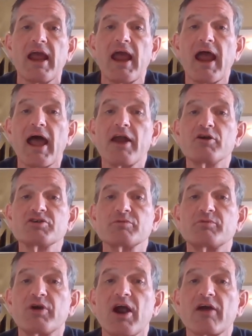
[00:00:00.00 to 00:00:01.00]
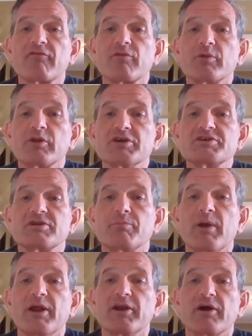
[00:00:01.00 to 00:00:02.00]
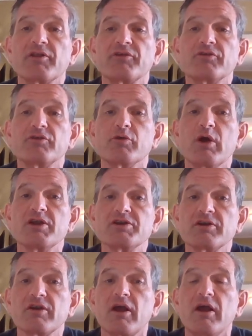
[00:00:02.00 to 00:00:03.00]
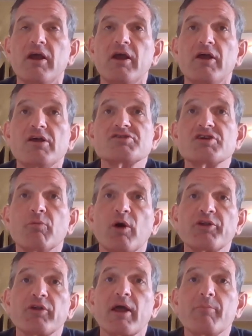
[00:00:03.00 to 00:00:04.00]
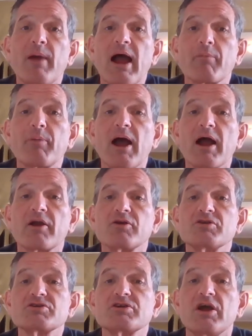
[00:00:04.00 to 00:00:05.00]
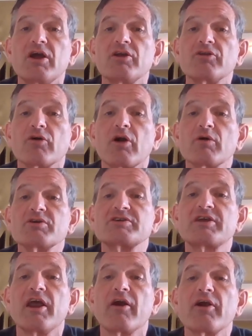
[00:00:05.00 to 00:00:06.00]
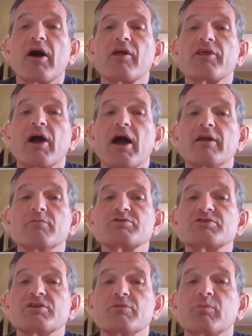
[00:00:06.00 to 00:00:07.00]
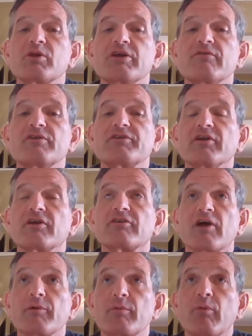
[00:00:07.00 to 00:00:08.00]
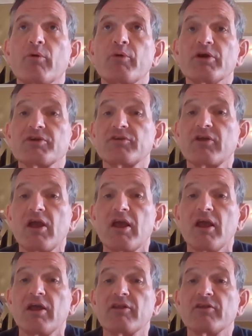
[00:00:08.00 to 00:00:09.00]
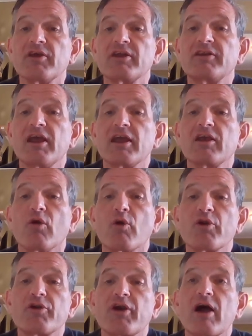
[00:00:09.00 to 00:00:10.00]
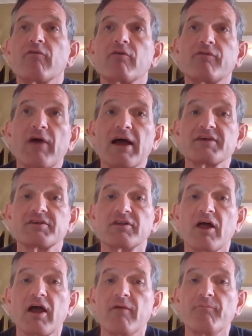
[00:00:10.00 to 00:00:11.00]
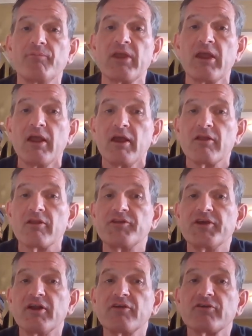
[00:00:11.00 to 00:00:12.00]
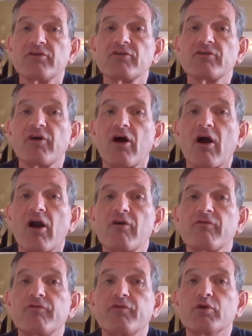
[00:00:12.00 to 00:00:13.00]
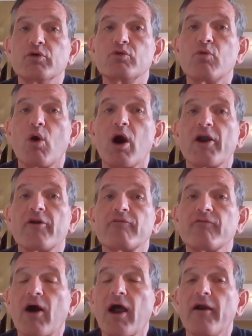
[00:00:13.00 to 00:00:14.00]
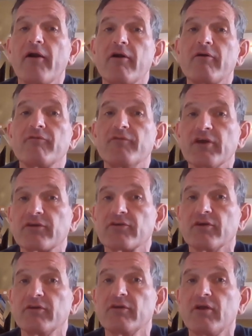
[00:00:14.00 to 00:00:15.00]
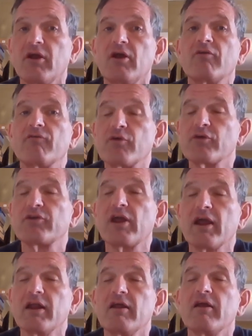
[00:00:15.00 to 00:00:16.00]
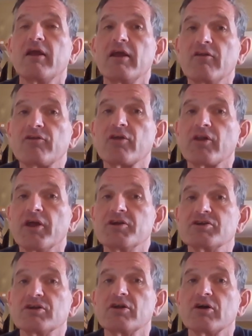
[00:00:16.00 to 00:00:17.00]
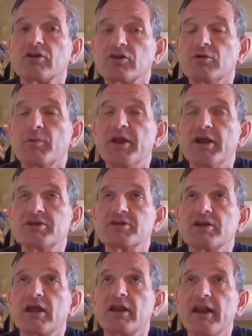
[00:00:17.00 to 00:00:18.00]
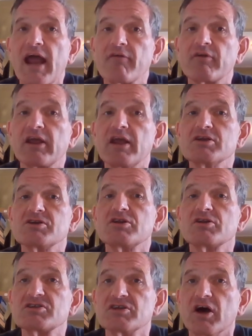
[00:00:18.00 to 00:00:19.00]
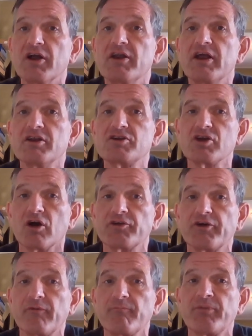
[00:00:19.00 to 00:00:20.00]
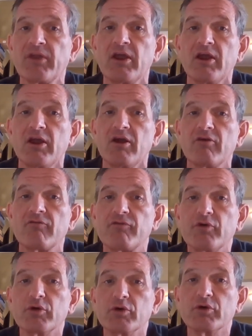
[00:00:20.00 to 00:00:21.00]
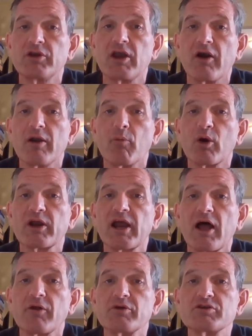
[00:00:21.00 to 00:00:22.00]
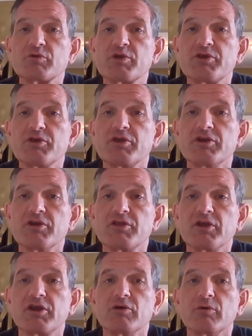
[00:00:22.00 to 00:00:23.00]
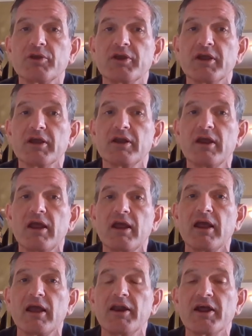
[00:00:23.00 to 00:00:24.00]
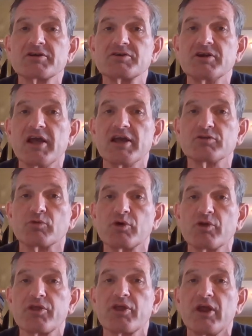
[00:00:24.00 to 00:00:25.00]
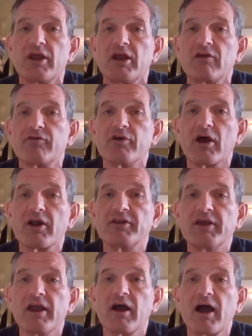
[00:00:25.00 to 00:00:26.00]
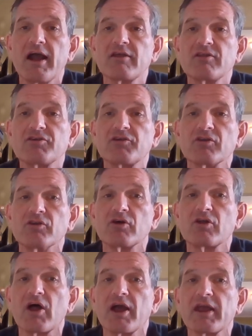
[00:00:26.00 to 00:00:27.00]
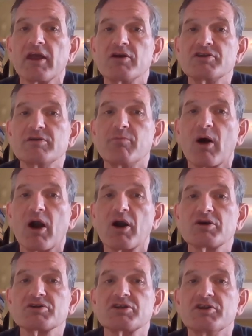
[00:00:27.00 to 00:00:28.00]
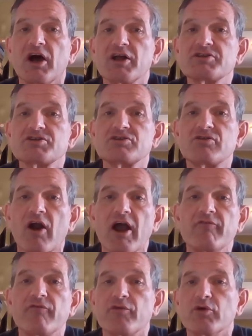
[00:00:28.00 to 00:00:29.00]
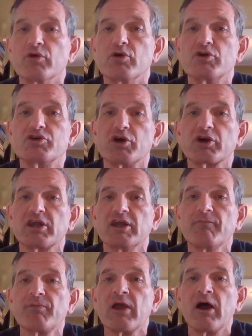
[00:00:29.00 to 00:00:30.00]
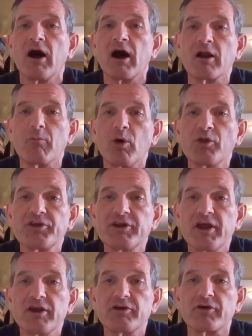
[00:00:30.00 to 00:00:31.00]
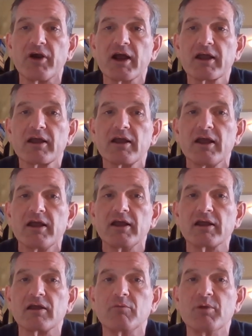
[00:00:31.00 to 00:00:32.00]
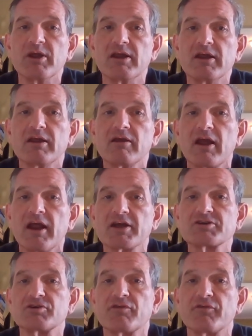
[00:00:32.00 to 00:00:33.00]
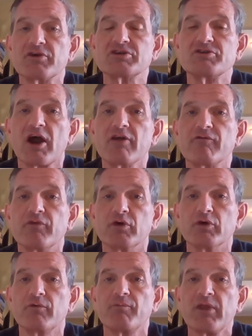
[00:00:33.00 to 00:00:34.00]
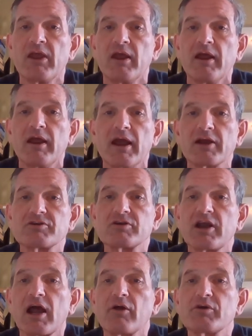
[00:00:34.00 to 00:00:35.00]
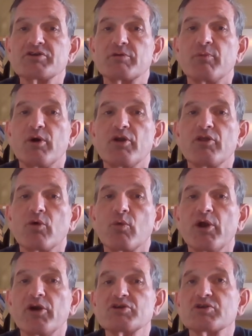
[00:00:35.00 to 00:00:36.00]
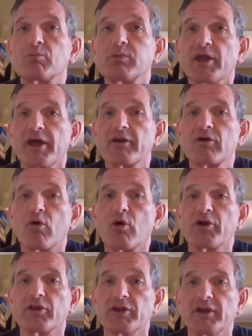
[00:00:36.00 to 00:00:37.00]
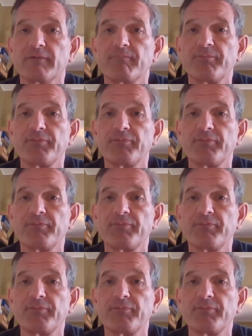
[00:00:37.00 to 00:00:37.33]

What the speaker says: add or subtract from the list depending on the situation. Some ultralight backpackers don't always carry all the items and believe it's an acceptable risk that they take in order to travel fast in life. The 10 essentials are food, water, fire, fix-it, first aid, insulation, illumination, navigation, sun, and shelter. Food. Carry more calories with you than you think you will need, an extra day's worth. If you're on a day hike, this can look like energy bars, nuts, dried fruit, or jerky. On a multi-day trek, it could be extra freeze-dried food. Extra calories are burned in the winter, so plan accordingly.